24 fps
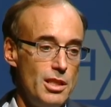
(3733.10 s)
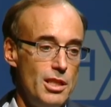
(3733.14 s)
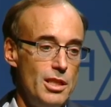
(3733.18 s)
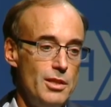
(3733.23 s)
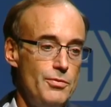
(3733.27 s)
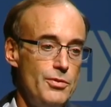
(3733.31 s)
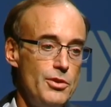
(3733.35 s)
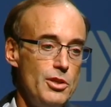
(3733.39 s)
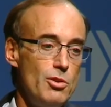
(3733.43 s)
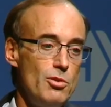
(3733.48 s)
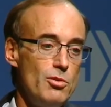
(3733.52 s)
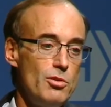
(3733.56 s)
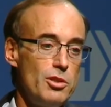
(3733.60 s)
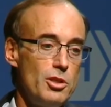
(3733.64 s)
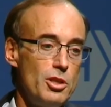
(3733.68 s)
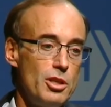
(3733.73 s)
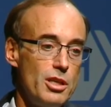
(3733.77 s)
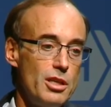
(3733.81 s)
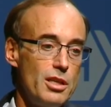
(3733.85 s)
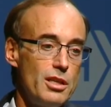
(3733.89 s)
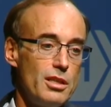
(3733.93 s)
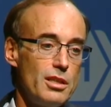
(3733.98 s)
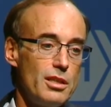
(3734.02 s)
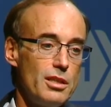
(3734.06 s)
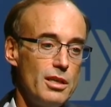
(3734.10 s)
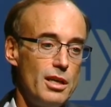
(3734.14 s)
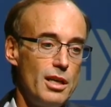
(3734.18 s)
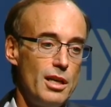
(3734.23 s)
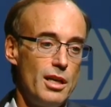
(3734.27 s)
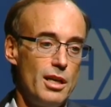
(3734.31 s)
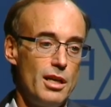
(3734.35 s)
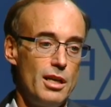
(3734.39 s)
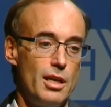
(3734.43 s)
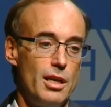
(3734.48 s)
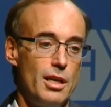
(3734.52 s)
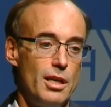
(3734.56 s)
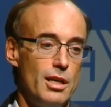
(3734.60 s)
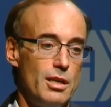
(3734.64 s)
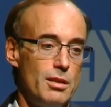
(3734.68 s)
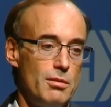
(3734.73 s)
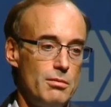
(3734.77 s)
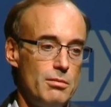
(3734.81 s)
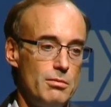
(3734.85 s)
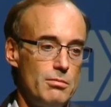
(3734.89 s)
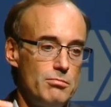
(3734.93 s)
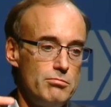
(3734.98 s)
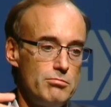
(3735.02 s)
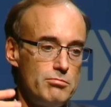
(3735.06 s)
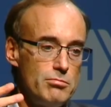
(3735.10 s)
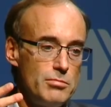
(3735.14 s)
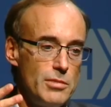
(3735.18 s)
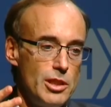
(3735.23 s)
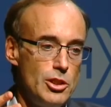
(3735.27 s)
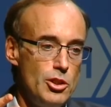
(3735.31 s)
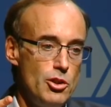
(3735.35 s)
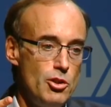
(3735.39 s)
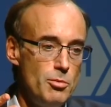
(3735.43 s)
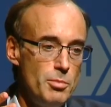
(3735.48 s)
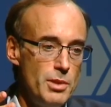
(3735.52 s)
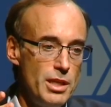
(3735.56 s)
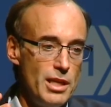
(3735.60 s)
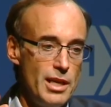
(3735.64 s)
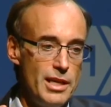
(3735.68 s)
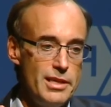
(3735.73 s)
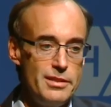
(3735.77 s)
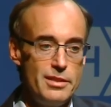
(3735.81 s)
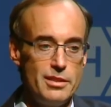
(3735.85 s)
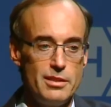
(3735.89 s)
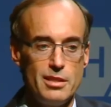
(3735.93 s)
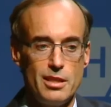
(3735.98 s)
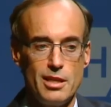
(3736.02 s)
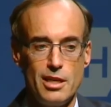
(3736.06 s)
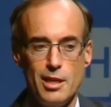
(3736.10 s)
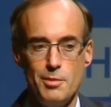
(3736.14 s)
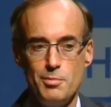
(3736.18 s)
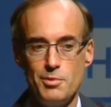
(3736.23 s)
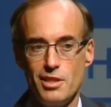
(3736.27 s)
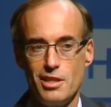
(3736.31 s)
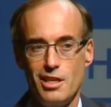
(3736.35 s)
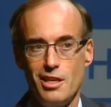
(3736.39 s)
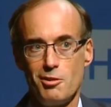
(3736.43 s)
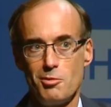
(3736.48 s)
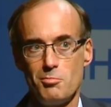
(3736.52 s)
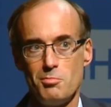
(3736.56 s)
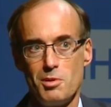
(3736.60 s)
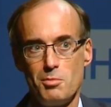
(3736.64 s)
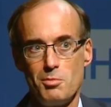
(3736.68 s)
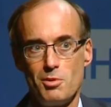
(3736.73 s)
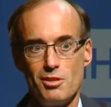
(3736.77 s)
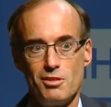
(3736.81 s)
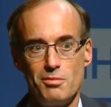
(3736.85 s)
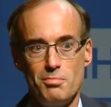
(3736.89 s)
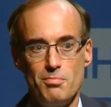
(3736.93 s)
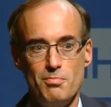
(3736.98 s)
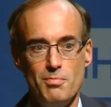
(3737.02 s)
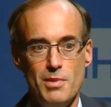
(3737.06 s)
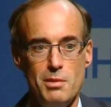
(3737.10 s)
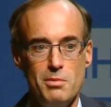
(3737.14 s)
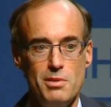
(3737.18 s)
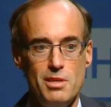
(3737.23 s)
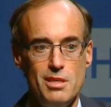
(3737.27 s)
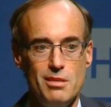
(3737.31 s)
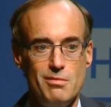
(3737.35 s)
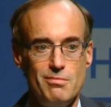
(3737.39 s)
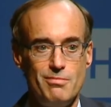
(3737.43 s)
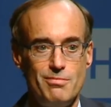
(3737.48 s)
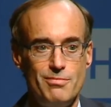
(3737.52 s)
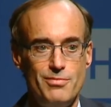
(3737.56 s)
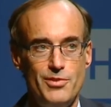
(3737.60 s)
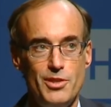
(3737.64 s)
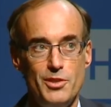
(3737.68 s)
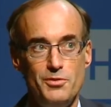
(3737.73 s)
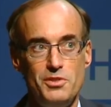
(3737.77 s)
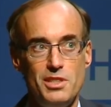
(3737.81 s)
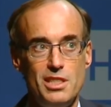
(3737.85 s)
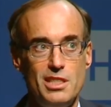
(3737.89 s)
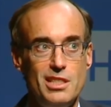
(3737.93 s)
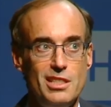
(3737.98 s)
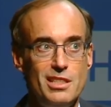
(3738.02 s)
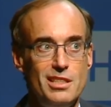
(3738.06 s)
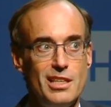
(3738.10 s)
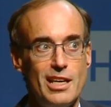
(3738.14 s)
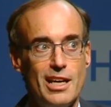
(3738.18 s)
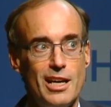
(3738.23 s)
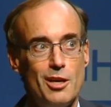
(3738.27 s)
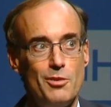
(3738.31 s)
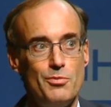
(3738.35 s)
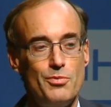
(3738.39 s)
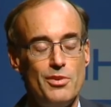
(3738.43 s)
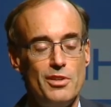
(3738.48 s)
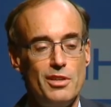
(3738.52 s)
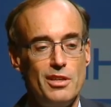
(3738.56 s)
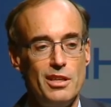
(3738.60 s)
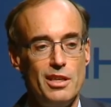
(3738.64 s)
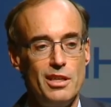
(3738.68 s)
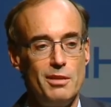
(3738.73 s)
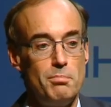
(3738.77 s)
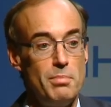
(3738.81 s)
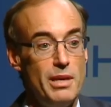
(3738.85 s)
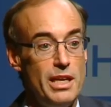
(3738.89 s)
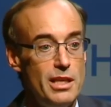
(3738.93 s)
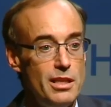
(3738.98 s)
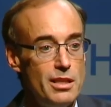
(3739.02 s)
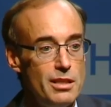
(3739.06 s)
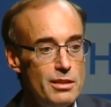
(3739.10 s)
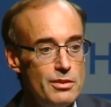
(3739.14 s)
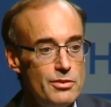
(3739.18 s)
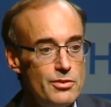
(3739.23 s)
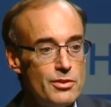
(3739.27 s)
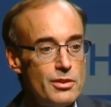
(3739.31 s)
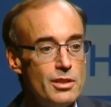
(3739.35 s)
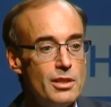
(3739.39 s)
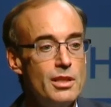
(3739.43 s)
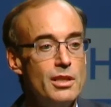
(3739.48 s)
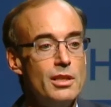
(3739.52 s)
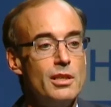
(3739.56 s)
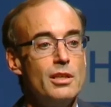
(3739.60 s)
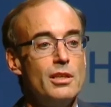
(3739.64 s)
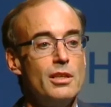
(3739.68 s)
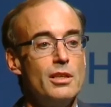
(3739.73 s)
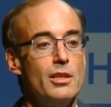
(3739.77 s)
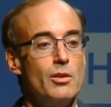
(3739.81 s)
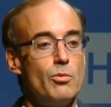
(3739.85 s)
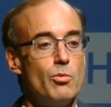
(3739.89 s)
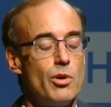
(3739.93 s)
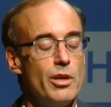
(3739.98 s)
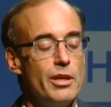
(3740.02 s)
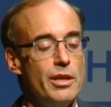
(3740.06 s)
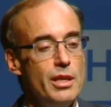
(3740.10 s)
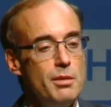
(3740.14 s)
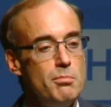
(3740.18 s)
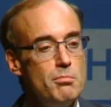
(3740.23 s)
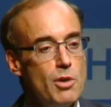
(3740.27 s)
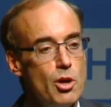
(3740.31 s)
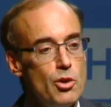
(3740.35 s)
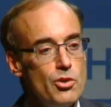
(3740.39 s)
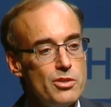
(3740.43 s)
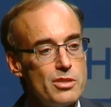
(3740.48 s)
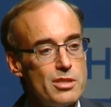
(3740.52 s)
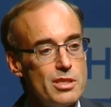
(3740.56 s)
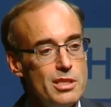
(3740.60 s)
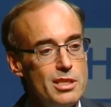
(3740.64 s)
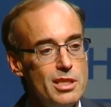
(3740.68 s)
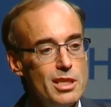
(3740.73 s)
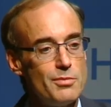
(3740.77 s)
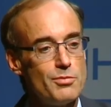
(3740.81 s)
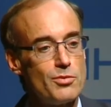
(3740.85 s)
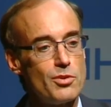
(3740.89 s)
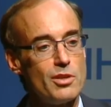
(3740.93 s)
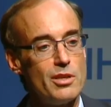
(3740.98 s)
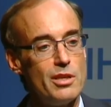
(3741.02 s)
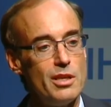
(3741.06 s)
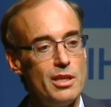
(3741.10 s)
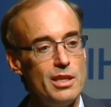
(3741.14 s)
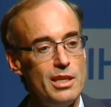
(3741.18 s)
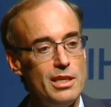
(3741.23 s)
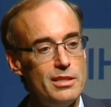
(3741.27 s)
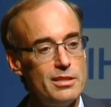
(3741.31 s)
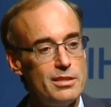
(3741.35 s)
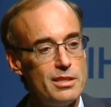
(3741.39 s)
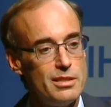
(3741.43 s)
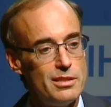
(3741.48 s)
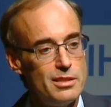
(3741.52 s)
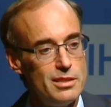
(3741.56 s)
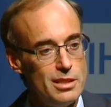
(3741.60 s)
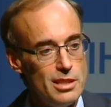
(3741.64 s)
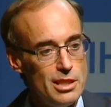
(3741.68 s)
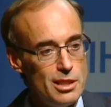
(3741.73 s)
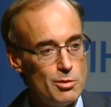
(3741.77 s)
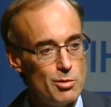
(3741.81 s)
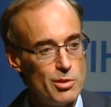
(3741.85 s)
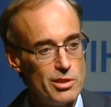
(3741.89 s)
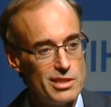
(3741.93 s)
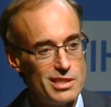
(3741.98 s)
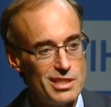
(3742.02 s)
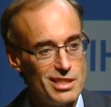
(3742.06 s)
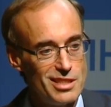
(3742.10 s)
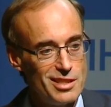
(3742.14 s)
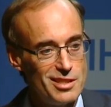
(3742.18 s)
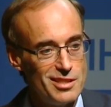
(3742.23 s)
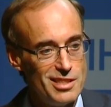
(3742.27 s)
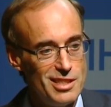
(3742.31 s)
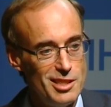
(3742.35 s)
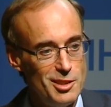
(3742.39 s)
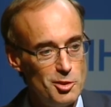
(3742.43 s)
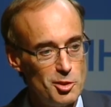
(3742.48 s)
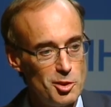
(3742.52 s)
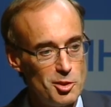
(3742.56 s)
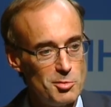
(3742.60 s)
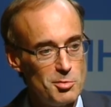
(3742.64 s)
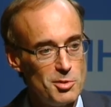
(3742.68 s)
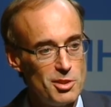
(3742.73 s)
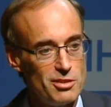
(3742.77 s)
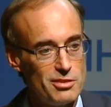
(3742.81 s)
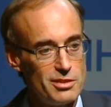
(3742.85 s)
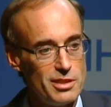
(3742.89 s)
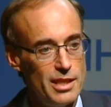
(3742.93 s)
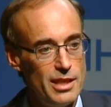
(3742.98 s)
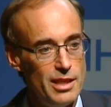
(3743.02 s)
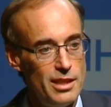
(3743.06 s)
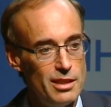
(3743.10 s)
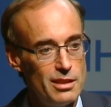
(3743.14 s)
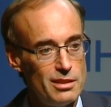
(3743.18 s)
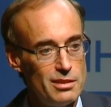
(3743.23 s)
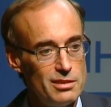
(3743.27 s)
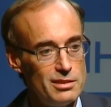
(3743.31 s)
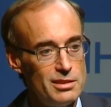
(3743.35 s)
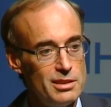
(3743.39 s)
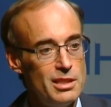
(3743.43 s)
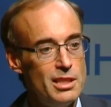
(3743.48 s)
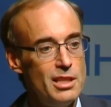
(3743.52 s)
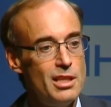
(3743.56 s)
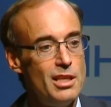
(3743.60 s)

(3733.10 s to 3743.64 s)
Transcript: If you look uh, human isotypes, I can't remember this, maybe 15 alpha and betas, where they mostly differ is the sequence of the C-terminal tail